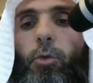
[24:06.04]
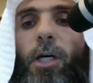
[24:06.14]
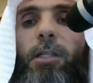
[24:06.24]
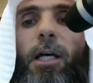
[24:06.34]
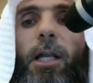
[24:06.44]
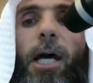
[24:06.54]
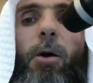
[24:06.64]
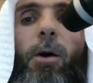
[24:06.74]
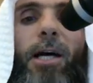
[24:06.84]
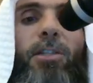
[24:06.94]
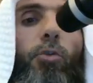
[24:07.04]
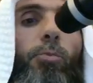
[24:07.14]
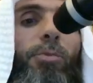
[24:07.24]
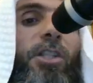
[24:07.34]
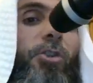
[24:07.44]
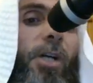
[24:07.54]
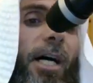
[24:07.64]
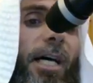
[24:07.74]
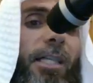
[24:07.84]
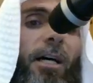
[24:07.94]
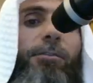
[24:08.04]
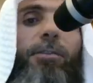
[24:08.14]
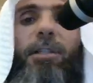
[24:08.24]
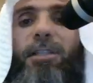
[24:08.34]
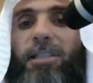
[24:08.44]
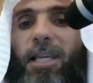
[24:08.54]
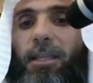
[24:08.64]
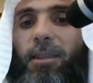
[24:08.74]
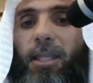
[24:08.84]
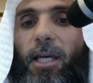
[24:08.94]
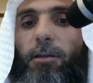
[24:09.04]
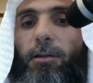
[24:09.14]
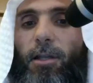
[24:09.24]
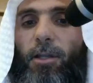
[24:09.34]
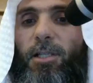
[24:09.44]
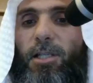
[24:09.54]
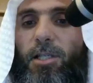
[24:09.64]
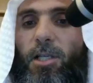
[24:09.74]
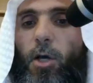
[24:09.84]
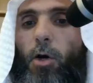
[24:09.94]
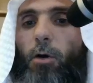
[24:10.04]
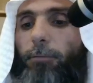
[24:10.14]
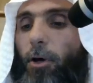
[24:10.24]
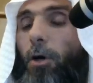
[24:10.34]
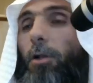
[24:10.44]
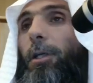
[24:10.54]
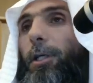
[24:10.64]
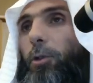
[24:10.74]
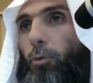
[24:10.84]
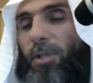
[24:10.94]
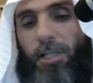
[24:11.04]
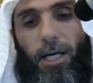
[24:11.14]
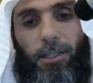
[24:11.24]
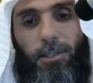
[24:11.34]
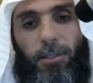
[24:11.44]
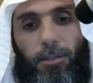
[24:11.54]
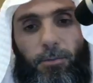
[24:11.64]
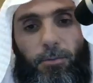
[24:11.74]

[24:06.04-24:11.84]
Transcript: not allow us to be tried after his death and thus fall into misguidance.